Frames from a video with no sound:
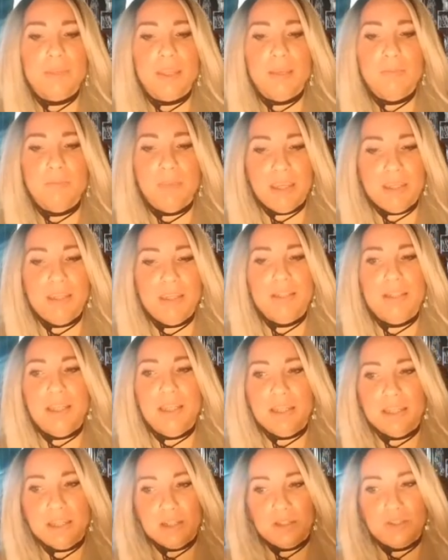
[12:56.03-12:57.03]
making
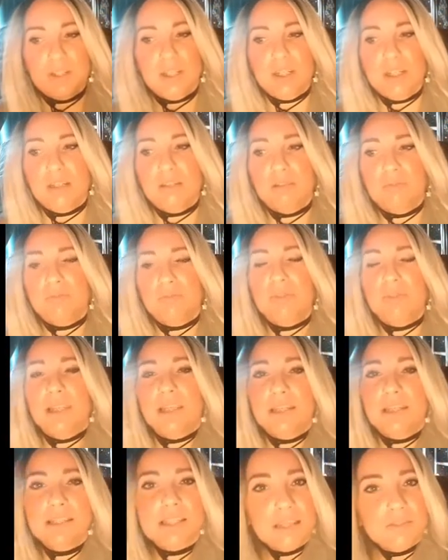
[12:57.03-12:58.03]
the initiative
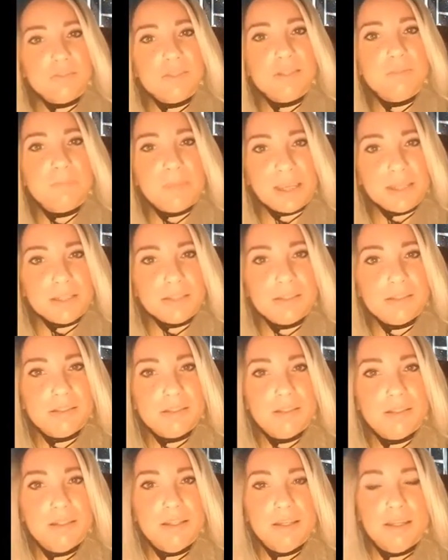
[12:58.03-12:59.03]
in a safe space
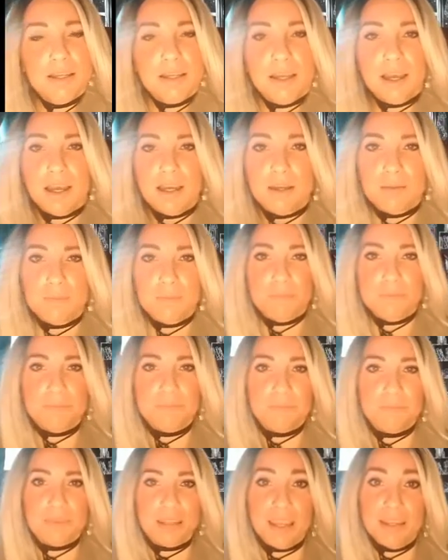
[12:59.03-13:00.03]
and
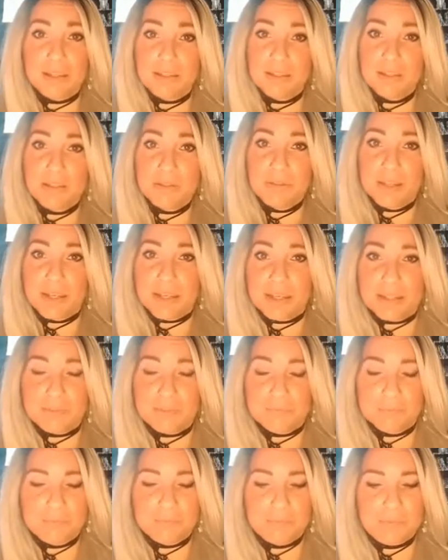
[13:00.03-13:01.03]
doing it.
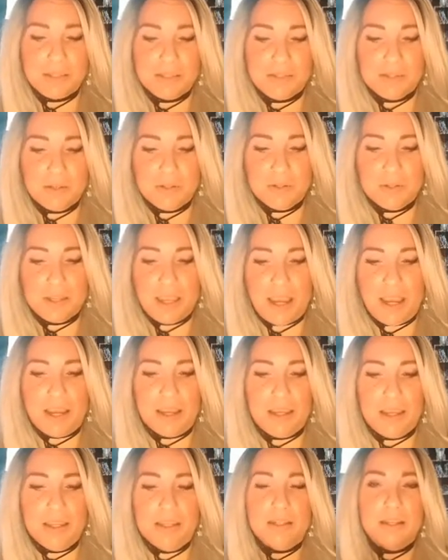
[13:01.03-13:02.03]
So yeah,
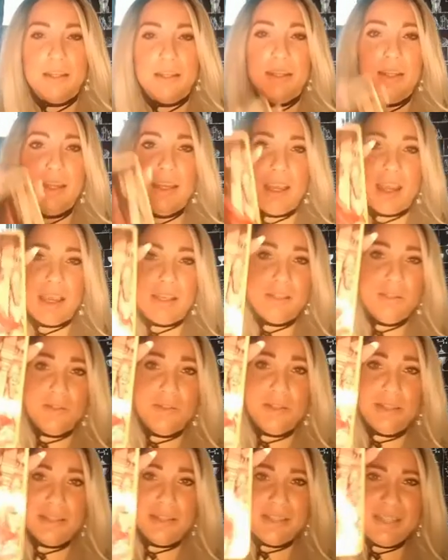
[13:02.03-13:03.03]
and as you
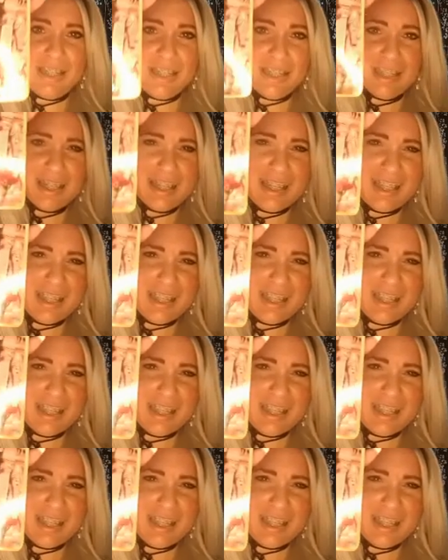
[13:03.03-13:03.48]
can see,